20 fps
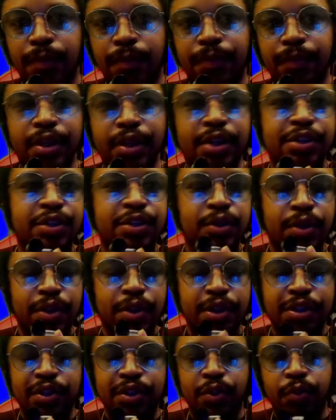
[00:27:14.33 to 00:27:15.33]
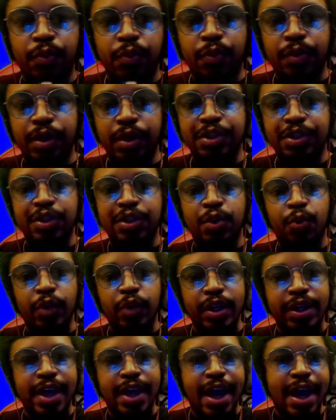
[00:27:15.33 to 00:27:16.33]
this is a
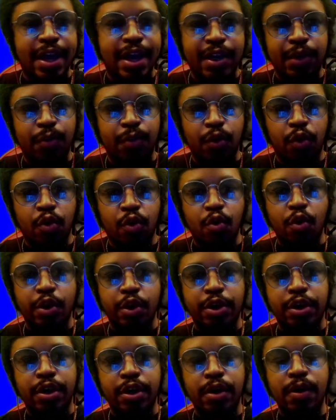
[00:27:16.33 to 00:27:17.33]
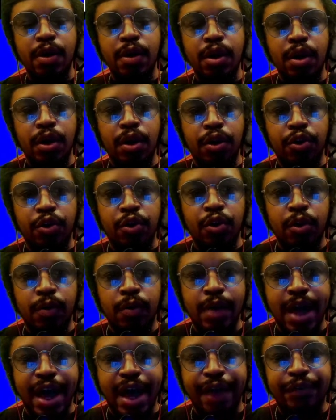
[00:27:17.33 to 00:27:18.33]
really handy recorder. You
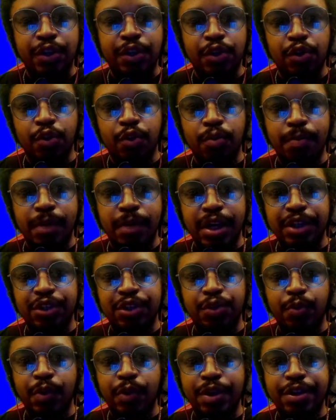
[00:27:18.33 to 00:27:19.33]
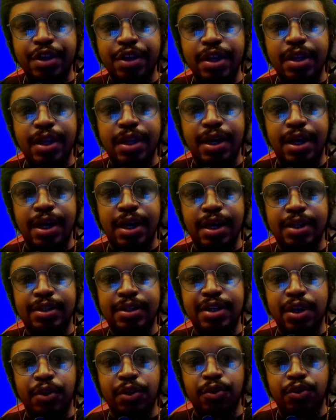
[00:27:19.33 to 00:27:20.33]
don't have to do much with it. I
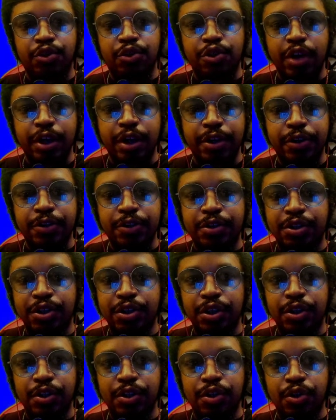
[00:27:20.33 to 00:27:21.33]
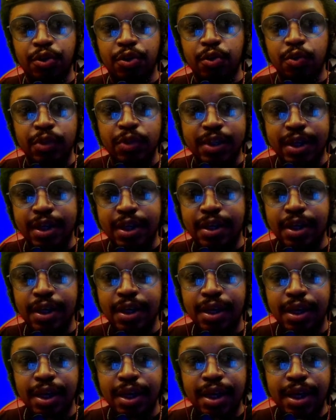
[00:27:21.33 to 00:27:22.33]
tell you truckers to use it
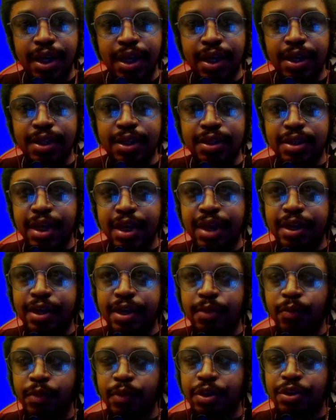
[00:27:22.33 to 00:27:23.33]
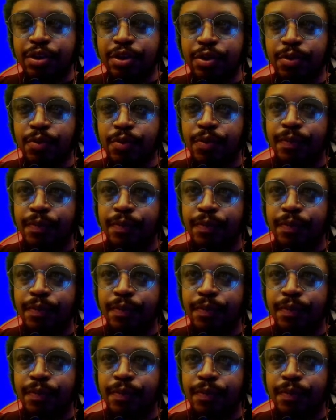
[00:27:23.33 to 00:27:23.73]
and take it with you.